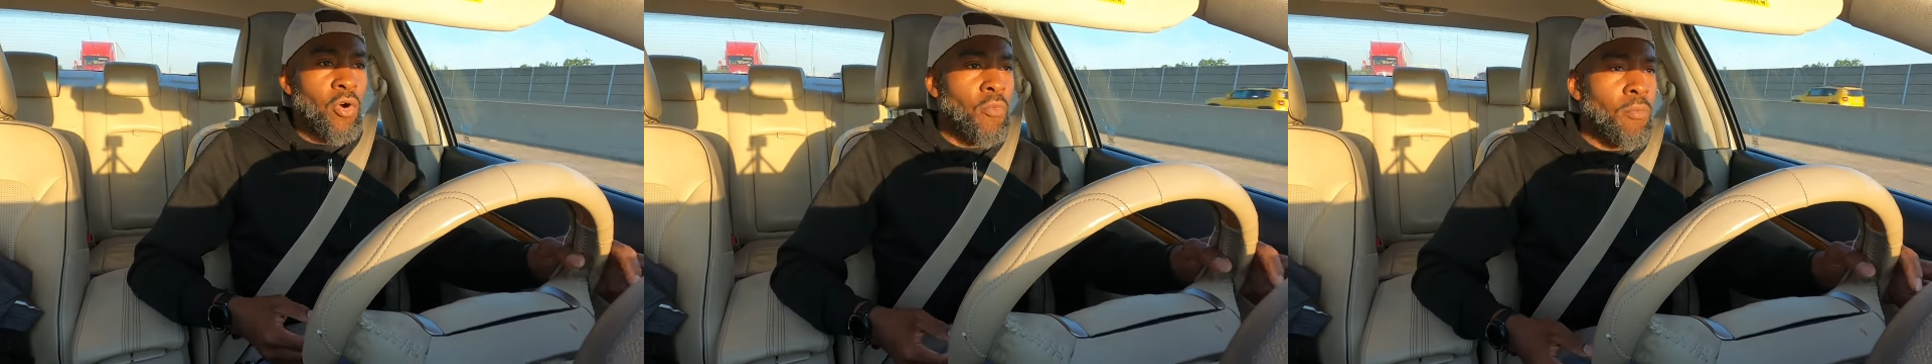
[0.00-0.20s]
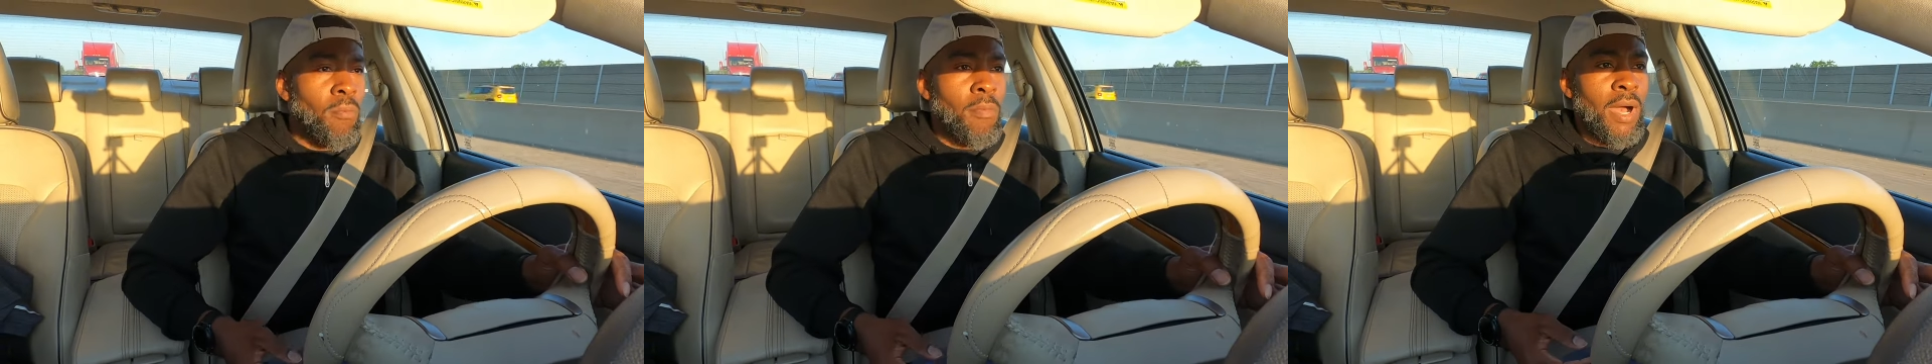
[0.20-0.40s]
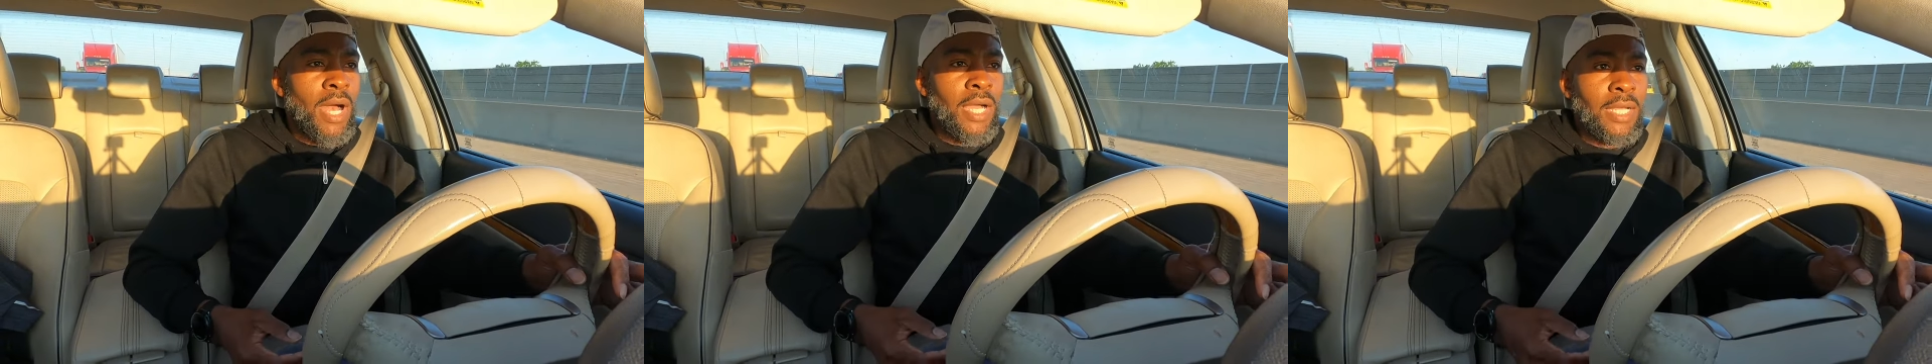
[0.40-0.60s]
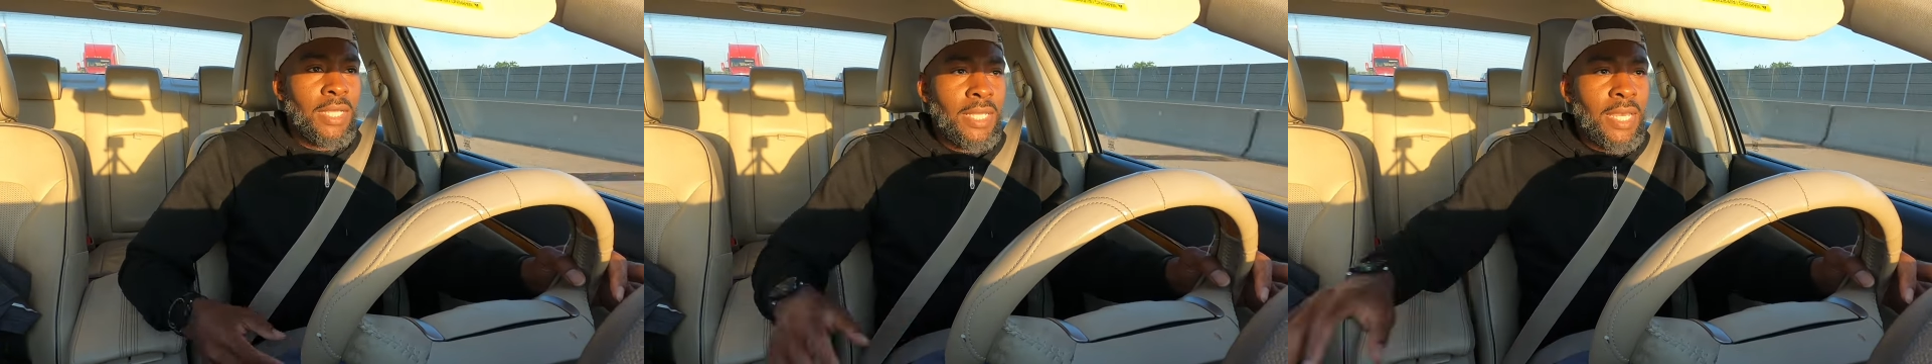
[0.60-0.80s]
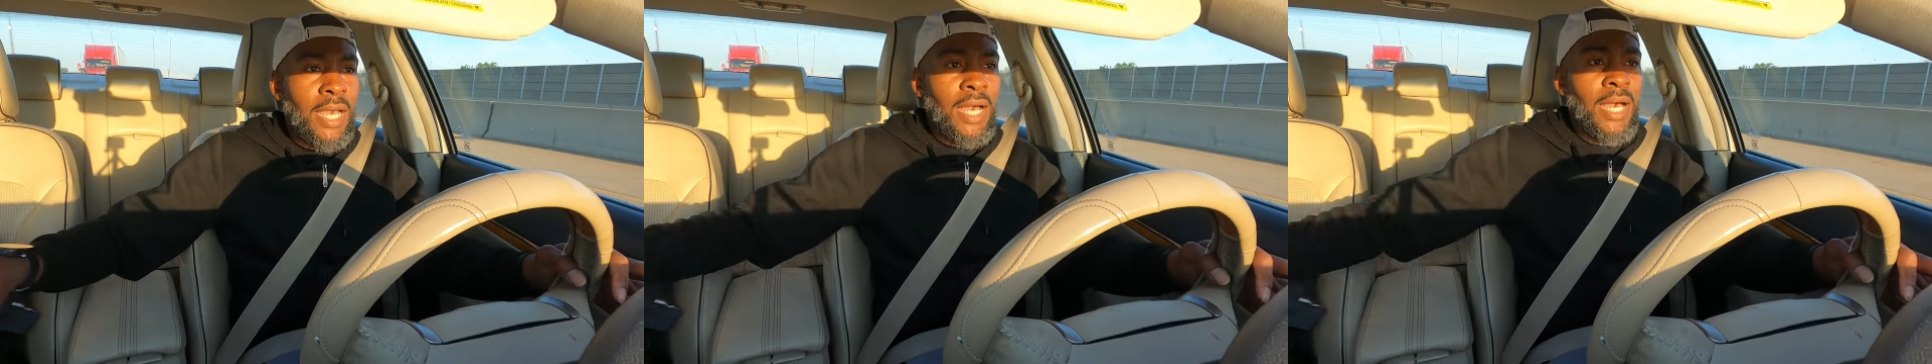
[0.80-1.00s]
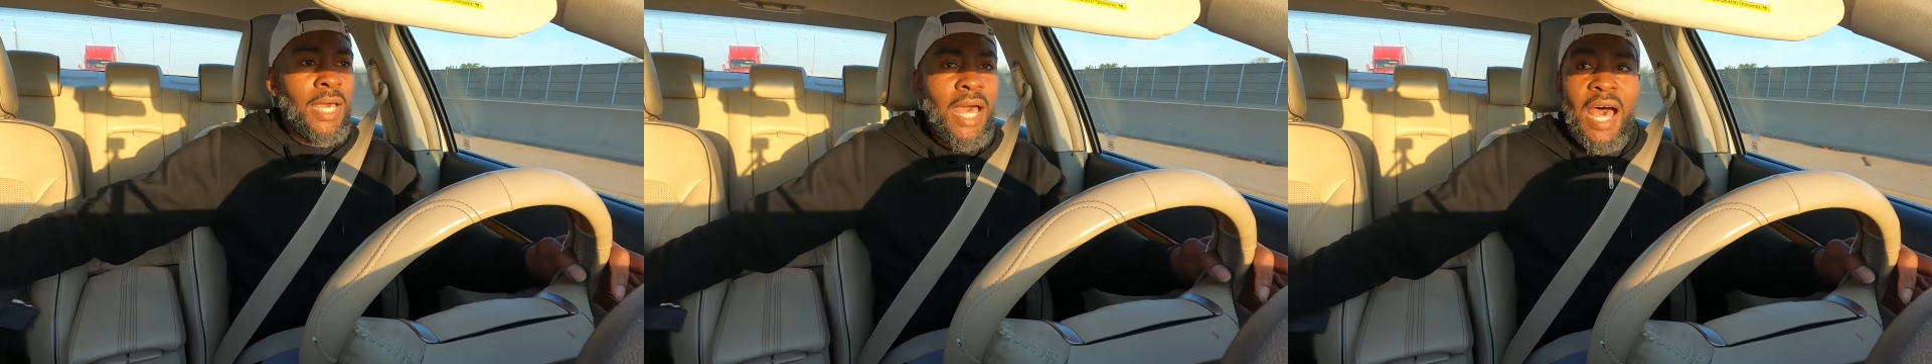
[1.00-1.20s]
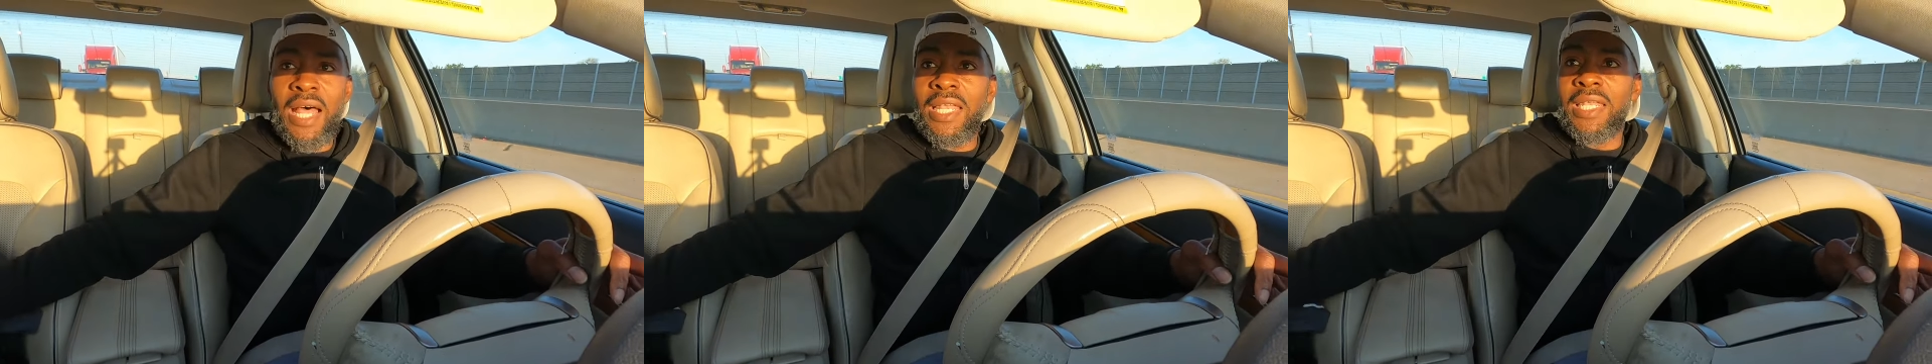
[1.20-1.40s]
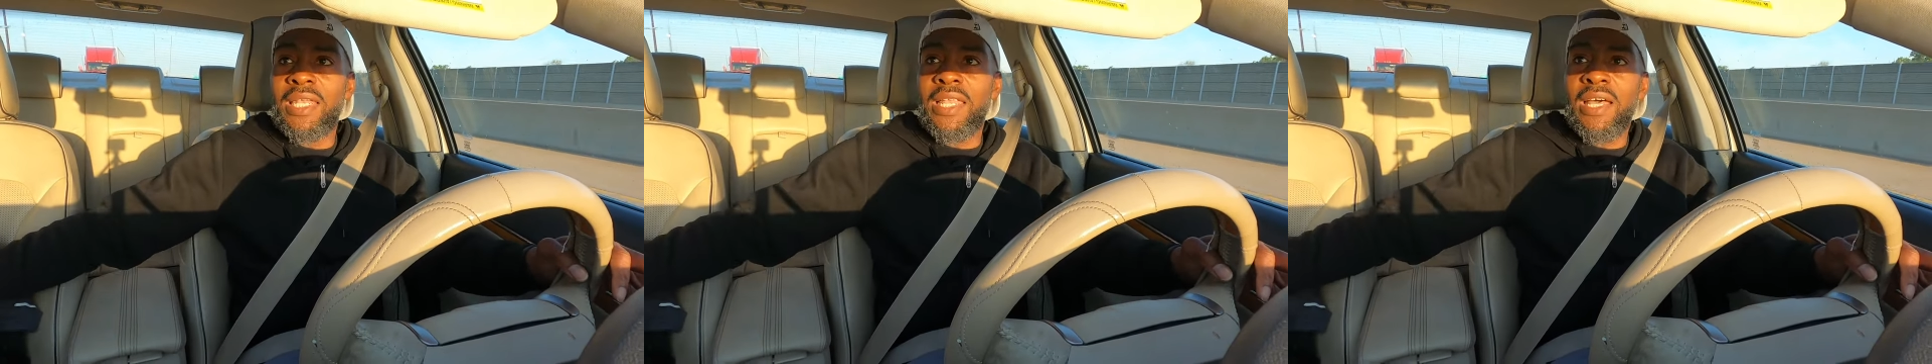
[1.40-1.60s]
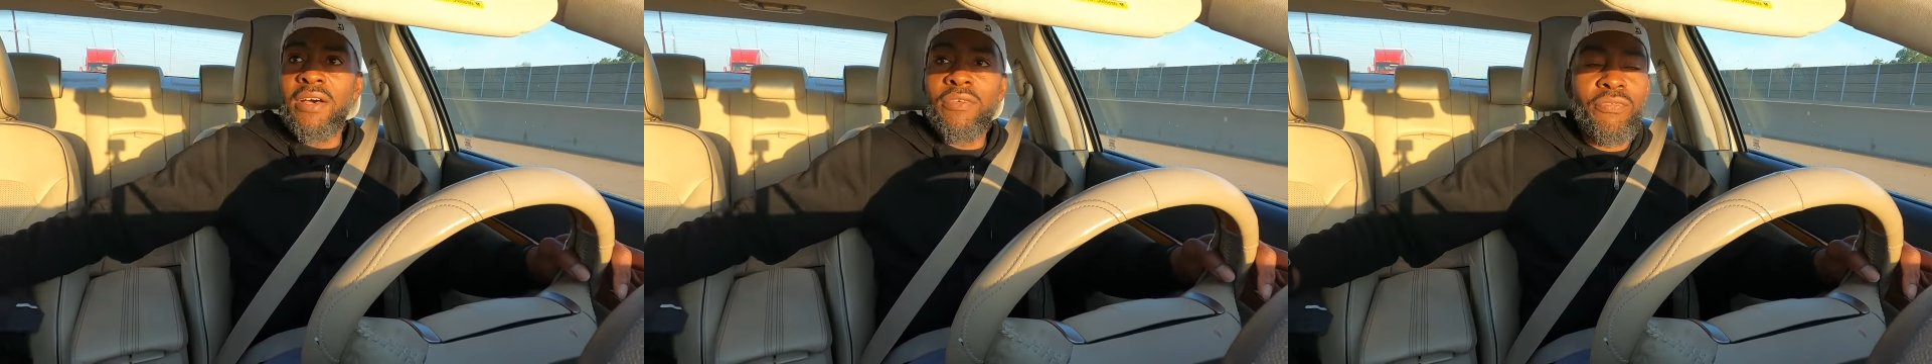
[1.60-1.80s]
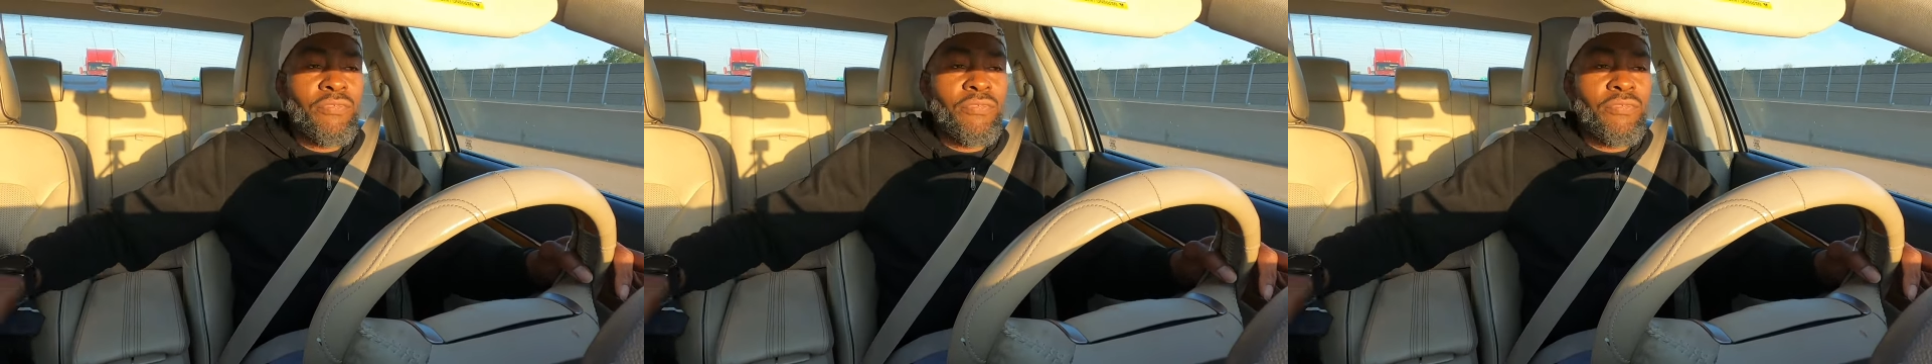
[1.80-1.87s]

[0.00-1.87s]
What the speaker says: Oh my God, I left